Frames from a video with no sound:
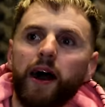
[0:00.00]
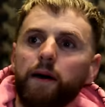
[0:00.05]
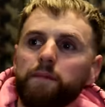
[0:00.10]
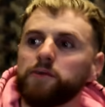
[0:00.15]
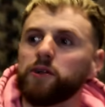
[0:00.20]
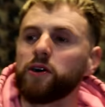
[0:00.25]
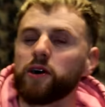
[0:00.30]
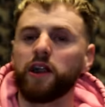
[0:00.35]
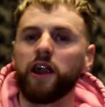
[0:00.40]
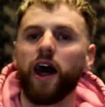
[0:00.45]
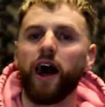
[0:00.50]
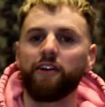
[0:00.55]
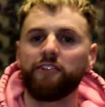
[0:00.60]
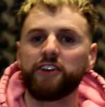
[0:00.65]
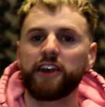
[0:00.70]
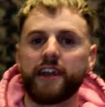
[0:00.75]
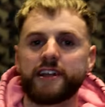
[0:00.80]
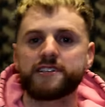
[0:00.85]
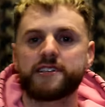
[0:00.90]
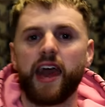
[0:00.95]
I'm not gonna lie. I
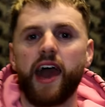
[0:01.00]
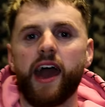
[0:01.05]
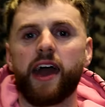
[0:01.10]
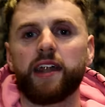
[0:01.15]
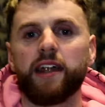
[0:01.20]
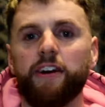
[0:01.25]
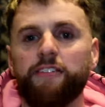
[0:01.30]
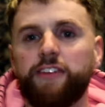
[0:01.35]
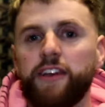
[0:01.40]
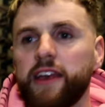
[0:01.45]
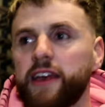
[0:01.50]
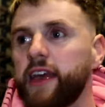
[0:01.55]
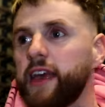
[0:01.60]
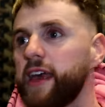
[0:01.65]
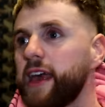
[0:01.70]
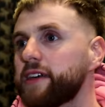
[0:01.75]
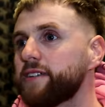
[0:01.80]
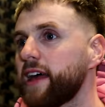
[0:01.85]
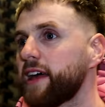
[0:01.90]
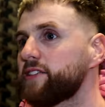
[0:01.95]
think he's scared. I think
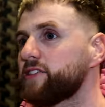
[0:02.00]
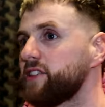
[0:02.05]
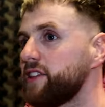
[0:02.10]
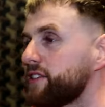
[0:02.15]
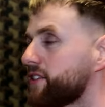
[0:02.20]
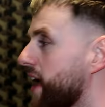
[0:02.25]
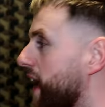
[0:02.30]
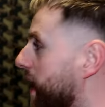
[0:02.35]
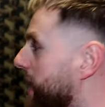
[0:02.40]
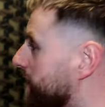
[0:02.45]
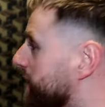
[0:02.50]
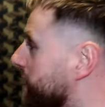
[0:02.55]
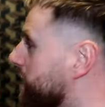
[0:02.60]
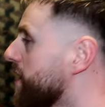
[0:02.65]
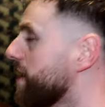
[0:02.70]
he is actually scared.